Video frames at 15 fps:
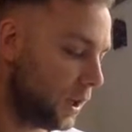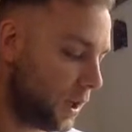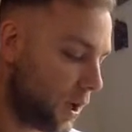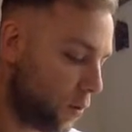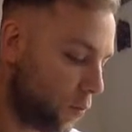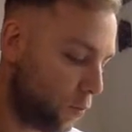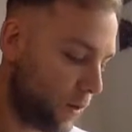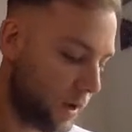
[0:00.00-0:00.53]

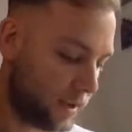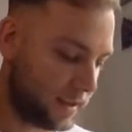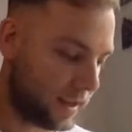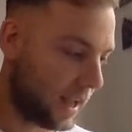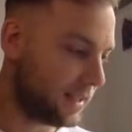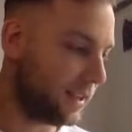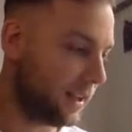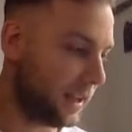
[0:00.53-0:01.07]
We're
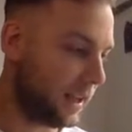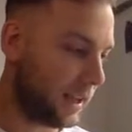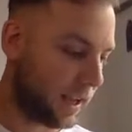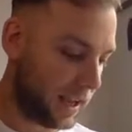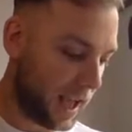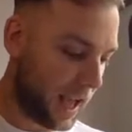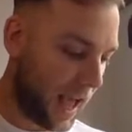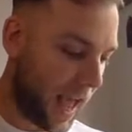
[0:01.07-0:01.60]

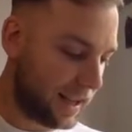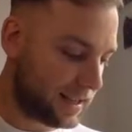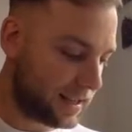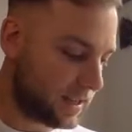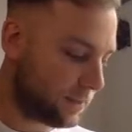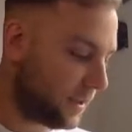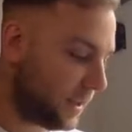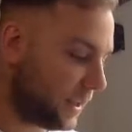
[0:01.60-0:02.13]
setting x
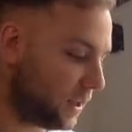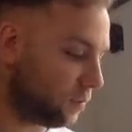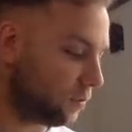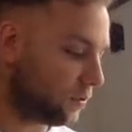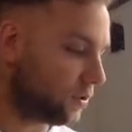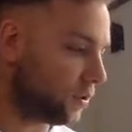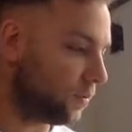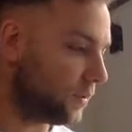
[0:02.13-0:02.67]
to be equal
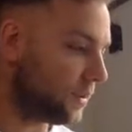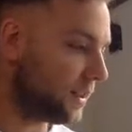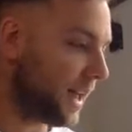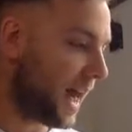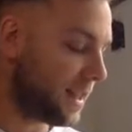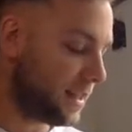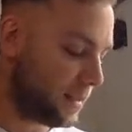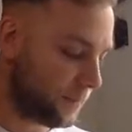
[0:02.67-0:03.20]
to
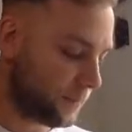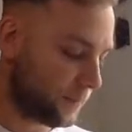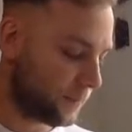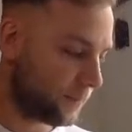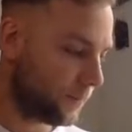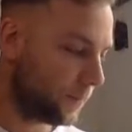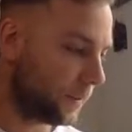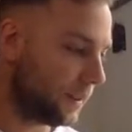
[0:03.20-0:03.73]
10,
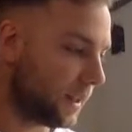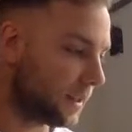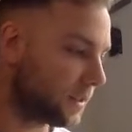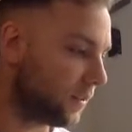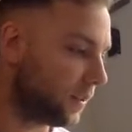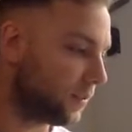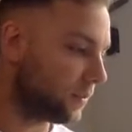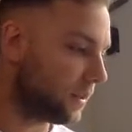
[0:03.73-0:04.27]
less
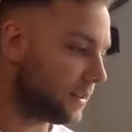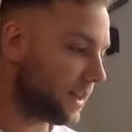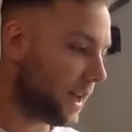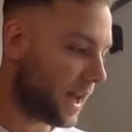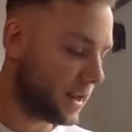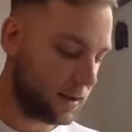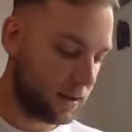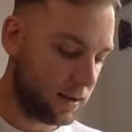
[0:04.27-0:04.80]
than or equal to
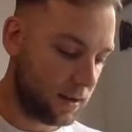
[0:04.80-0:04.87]
10.